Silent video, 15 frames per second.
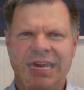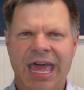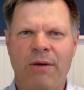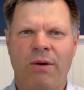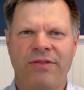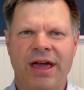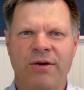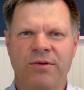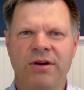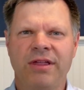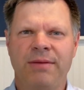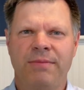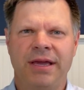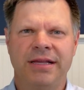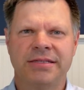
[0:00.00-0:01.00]
what that
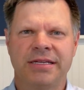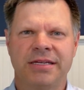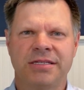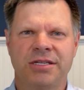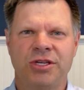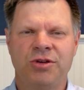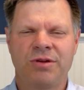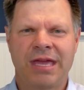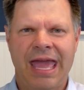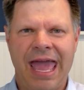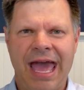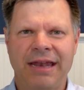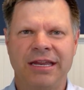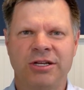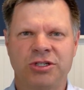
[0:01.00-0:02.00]
really means is you
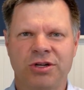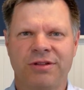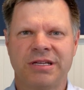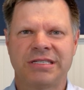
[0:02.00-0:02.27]
can't insure the